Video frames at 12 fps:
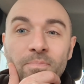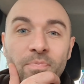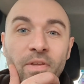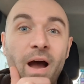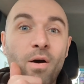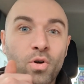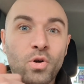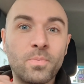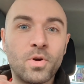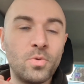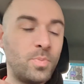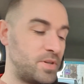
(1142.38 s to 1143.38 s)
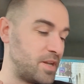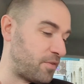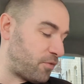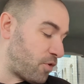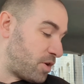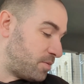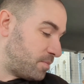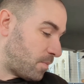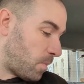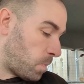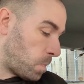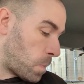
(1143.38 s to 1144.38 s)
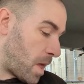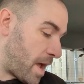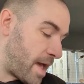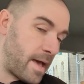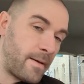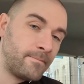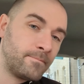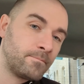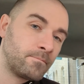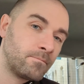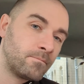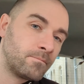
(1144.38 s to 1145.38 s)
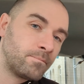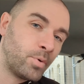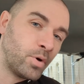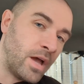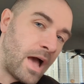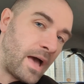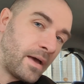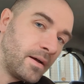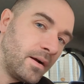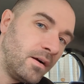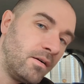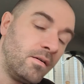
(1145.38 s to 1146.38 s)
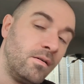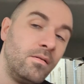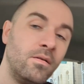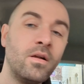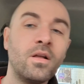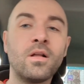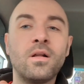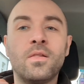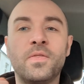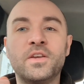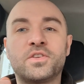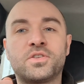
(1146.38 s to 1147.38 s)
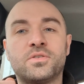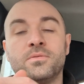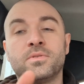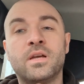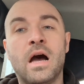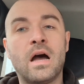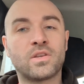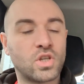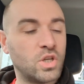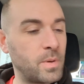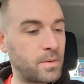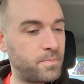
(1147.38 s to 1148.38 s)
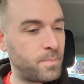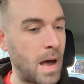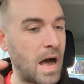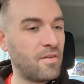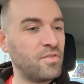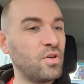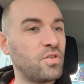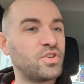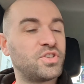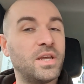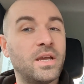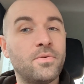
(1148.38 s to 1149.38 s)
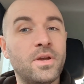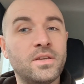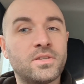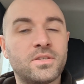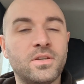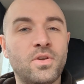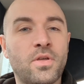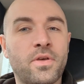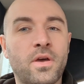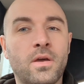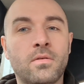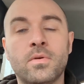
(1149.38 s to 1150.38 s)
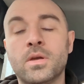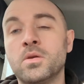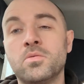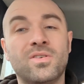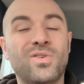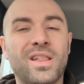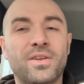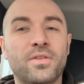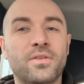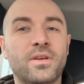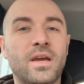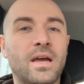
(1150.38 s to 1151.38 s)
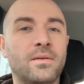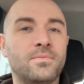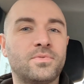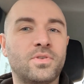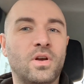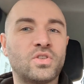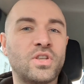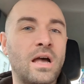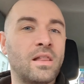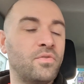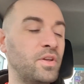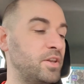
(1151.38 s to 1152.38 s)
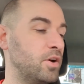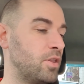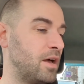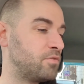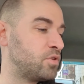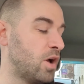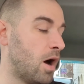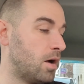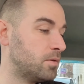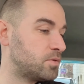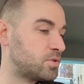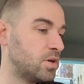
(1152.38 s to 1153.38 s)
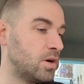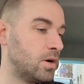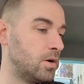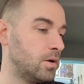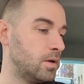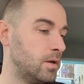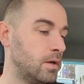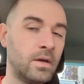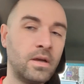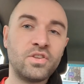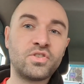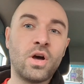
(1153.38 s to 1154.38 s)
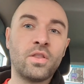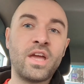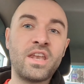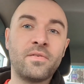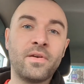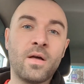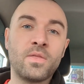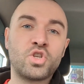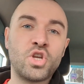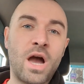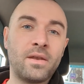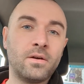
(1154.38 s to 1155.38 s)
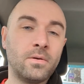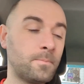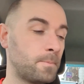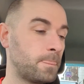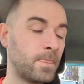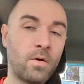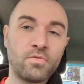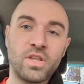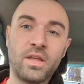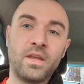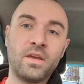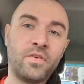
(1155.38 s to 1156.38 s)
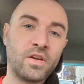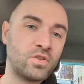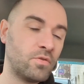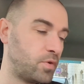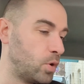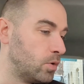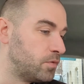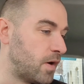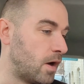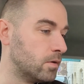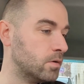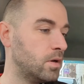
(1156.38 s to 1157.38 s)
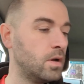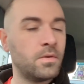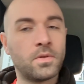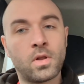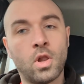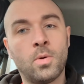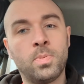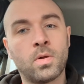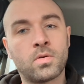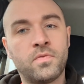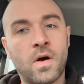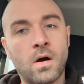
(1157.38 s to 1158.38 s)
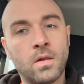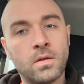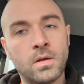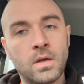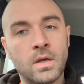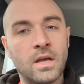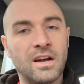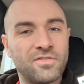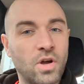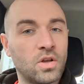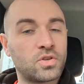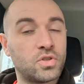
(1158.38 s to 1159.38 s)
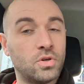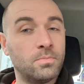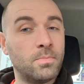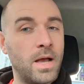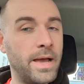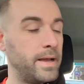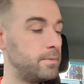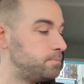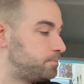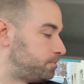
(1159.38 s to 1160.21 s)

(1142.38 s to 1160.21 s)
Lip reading: the outcome could be different. But yeah, this car is going to be part of another series, another sort of style of video that I've got. So it's not the end of it on the channel. Obviously I need to fix the fuel fault, the glow plug fault. I've got some